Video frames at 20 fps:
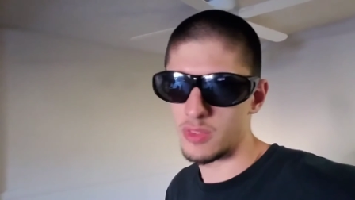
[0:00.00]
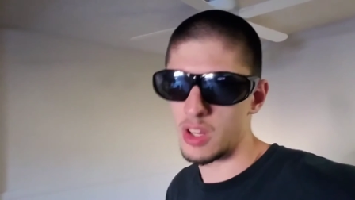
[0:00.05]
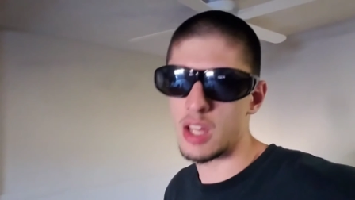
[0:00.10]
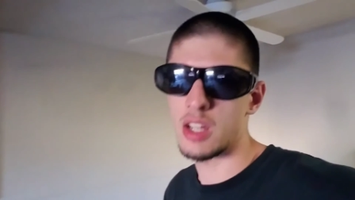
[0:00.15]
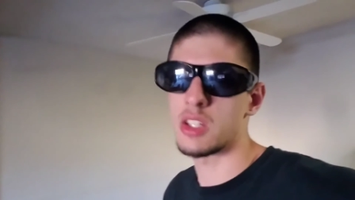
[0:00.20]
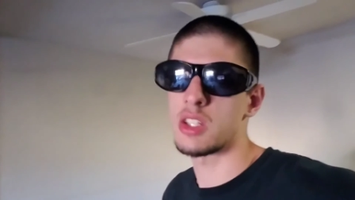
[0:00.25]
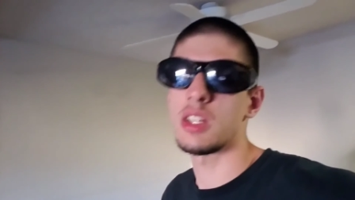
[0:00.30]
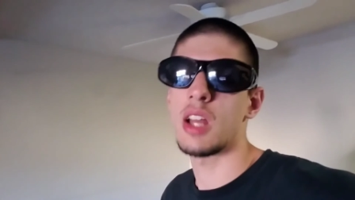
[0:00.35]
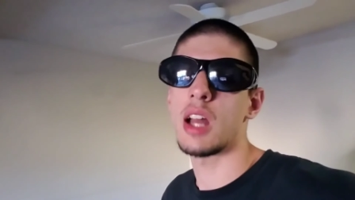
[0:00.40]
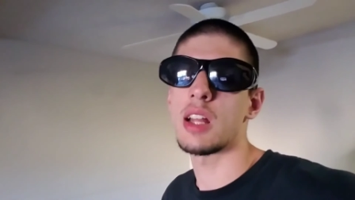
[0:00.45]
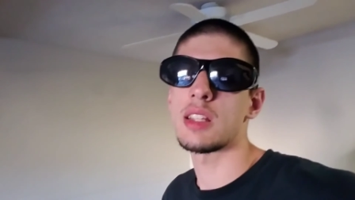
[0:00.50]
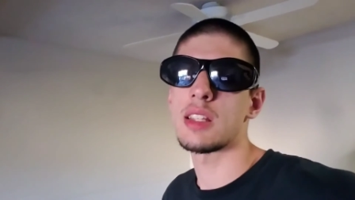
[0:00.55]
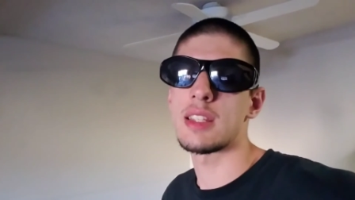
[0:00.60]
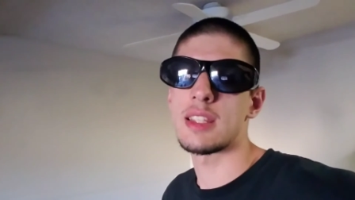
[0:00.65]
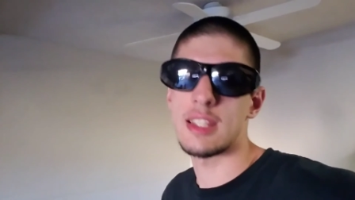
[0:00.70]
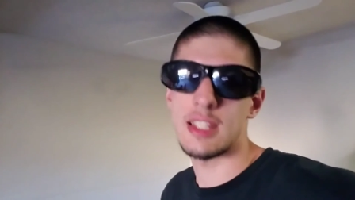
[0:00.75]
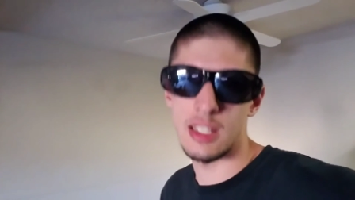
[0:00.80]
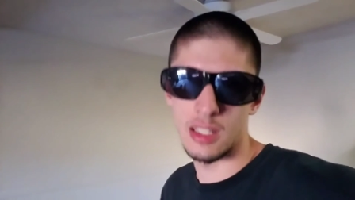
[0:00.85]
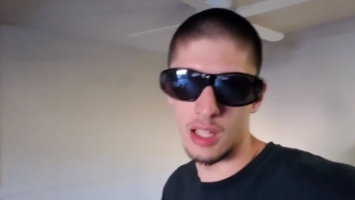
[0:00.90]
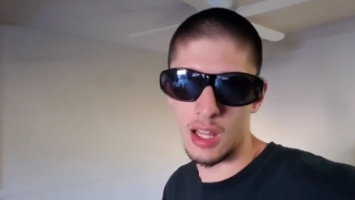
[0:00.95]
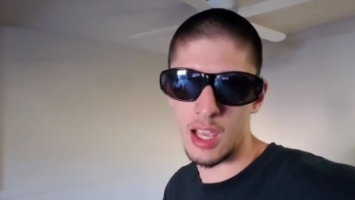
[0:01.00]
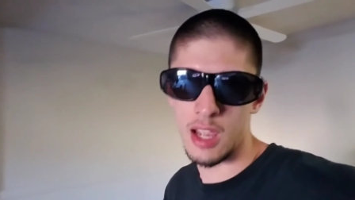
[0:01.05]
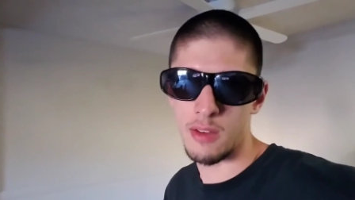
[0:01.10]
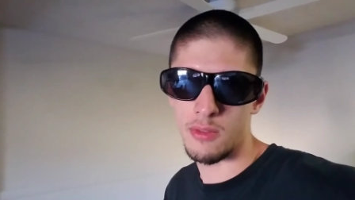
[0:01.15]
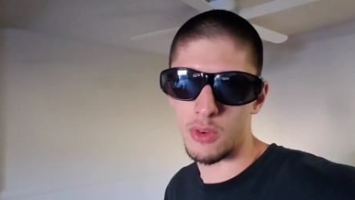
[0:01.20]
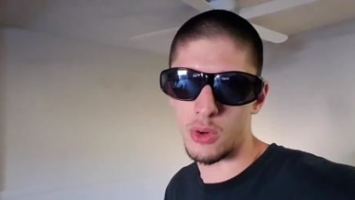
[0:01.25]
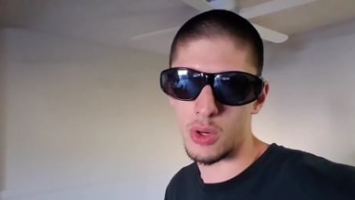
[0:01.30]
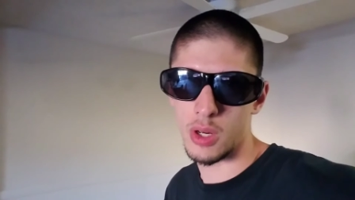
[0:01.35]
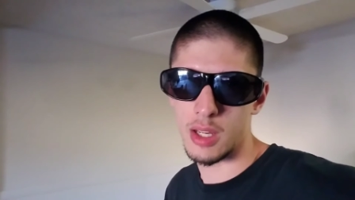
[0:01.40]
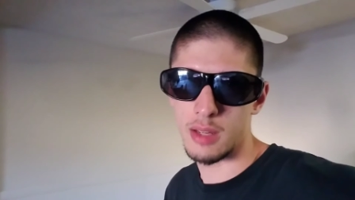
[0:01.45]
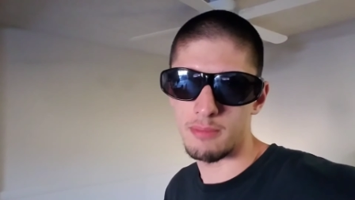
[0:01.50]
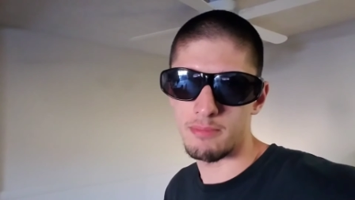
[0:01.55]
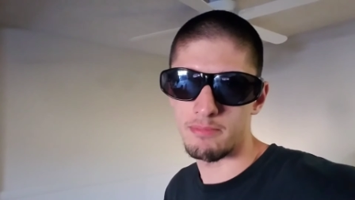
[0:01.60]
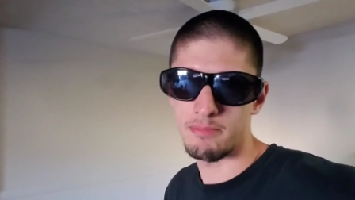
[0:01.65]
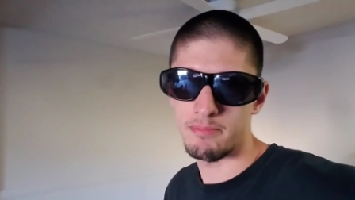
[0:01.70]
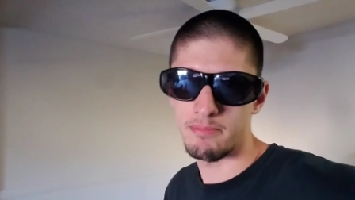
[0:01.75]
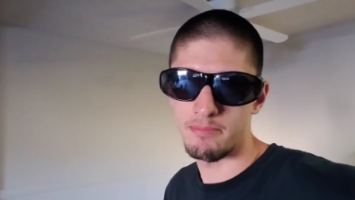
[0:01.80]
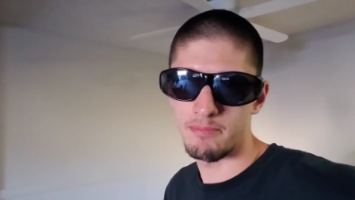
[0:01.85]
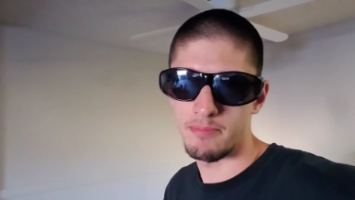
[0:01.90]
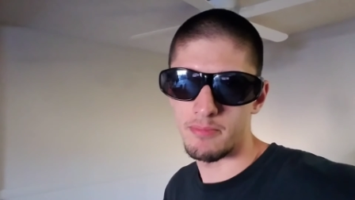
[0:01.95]
That is not slavery
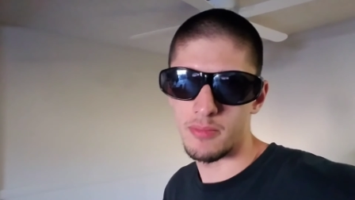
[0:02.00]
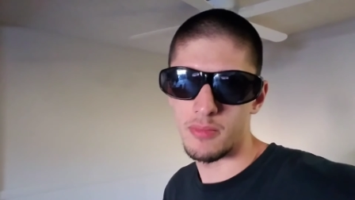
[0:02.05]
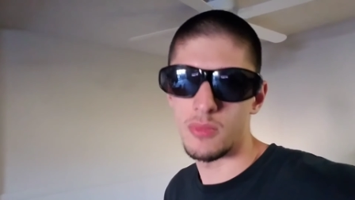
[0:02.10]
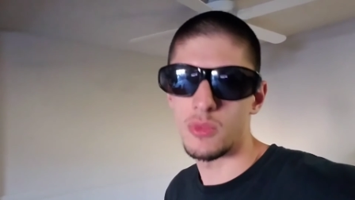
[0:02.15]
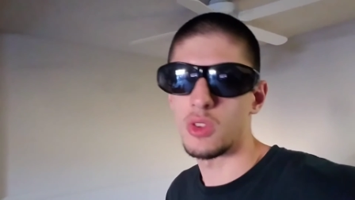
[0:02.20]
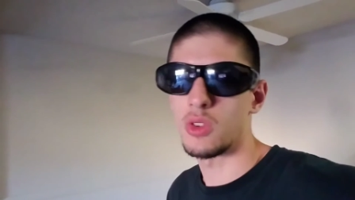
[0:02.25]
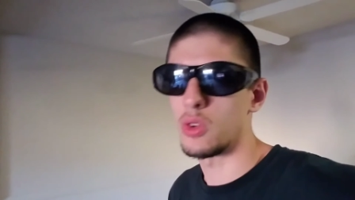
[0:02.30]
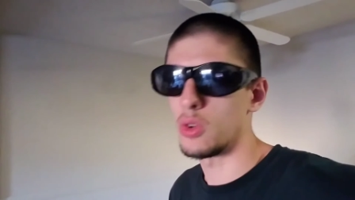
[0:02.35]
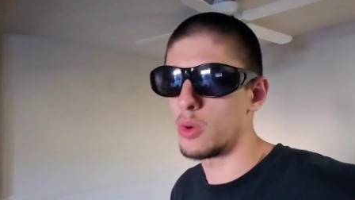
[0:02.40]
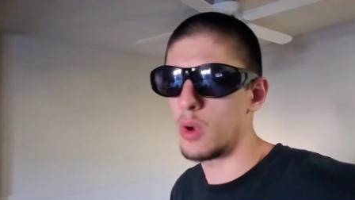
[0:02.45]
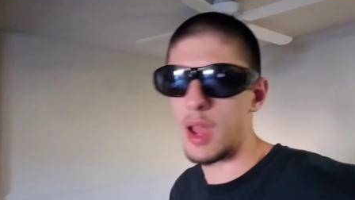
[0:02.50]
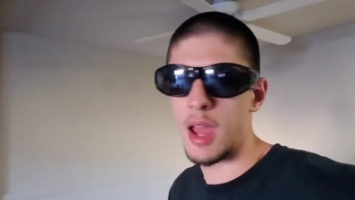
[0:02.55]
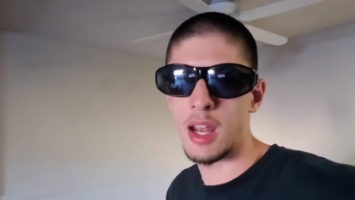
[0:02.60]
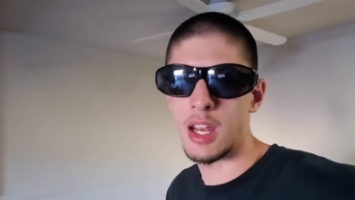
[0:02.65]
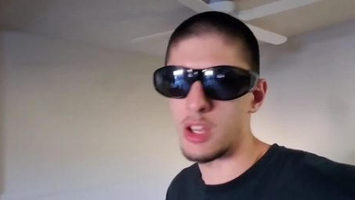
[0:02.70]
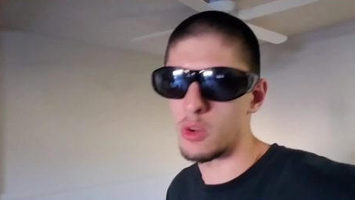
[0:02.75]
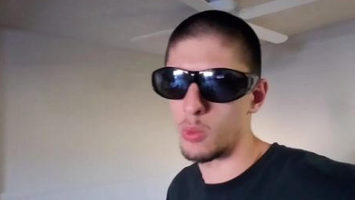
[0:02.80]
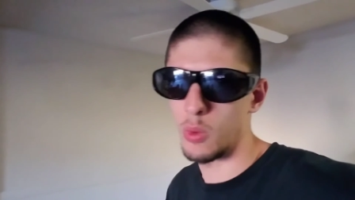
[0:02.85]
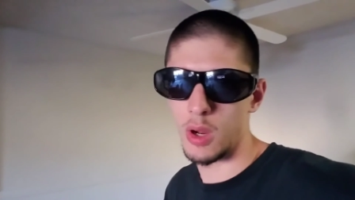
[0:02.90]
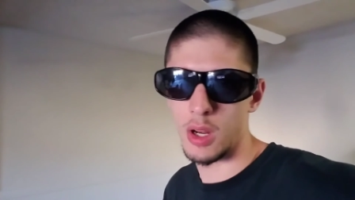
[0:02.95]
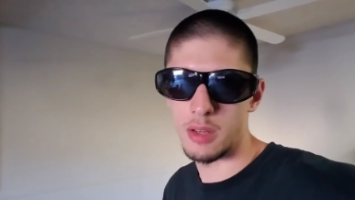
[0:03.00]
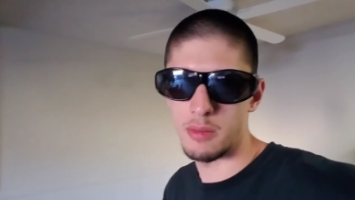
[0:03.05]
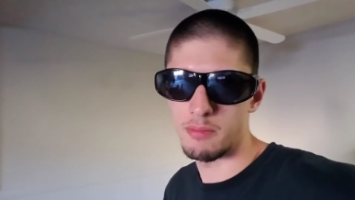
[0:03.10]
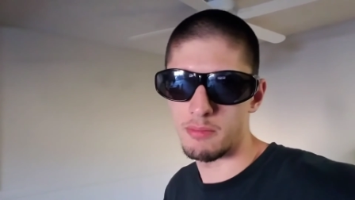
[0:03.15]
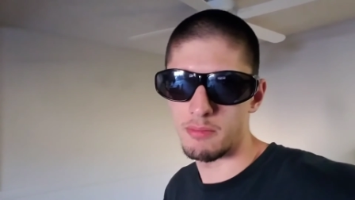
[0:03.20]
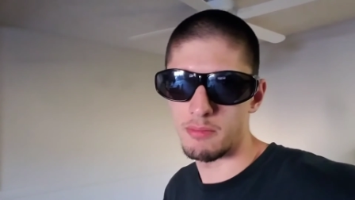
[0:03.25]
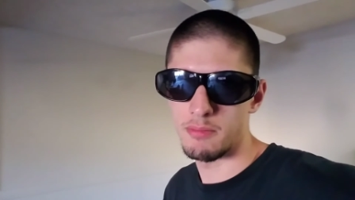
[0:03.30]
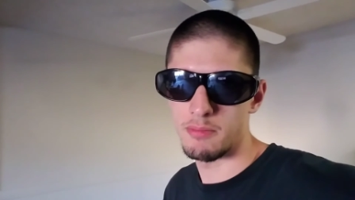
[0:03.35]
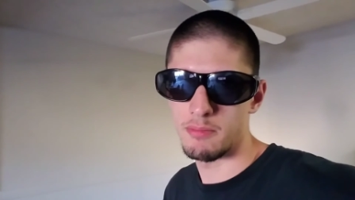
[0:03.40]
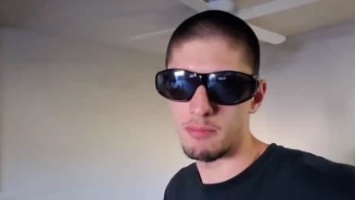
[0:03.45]
to anyone.